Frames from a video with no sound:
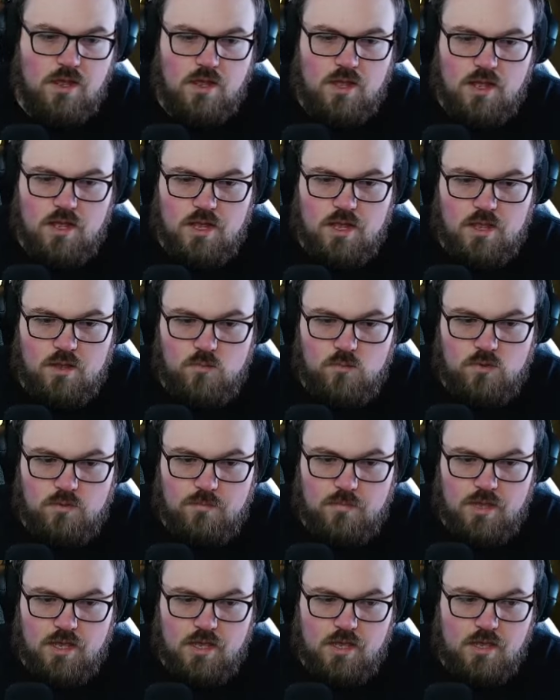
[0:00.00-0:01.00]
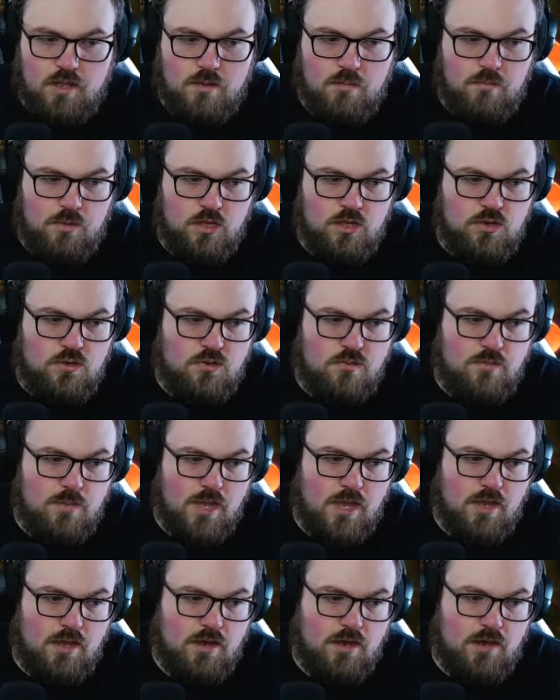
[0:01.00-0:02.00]
I will make blue
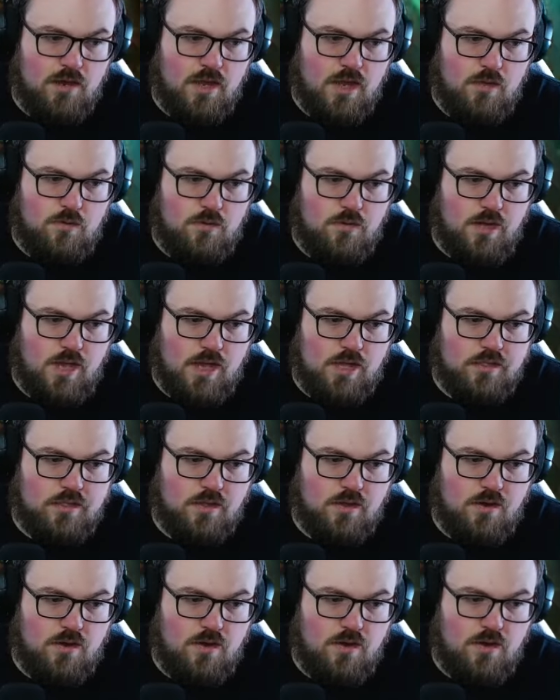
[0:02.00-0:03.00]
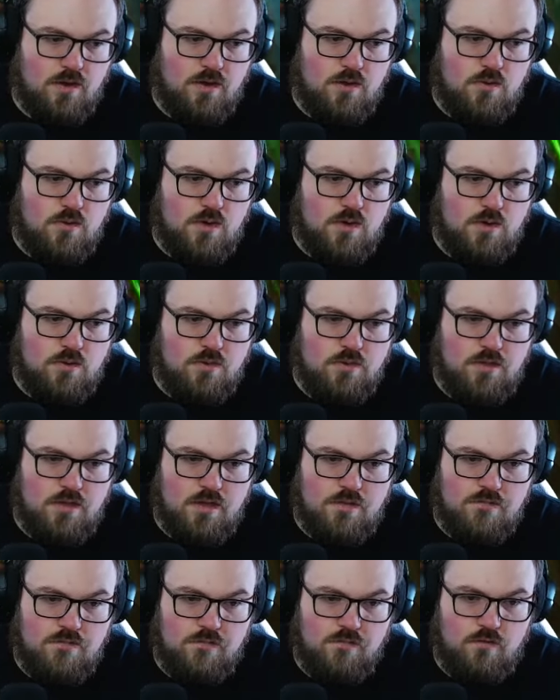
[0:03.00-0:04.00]
mana. I will cast the card Oko
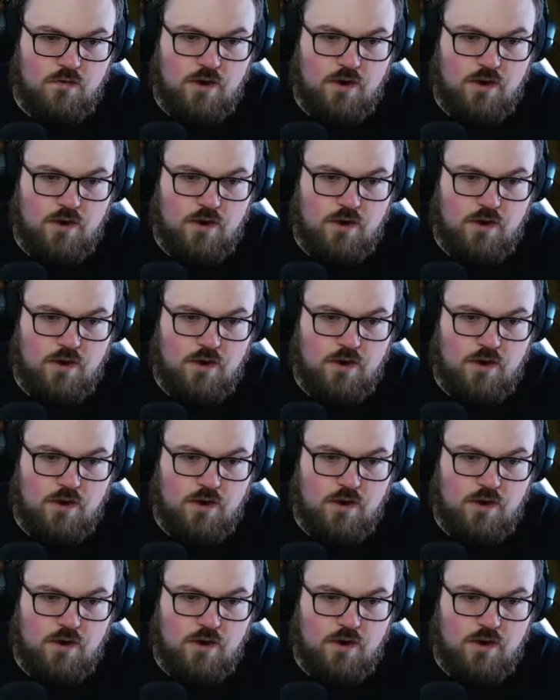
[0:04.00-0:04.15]
Thief of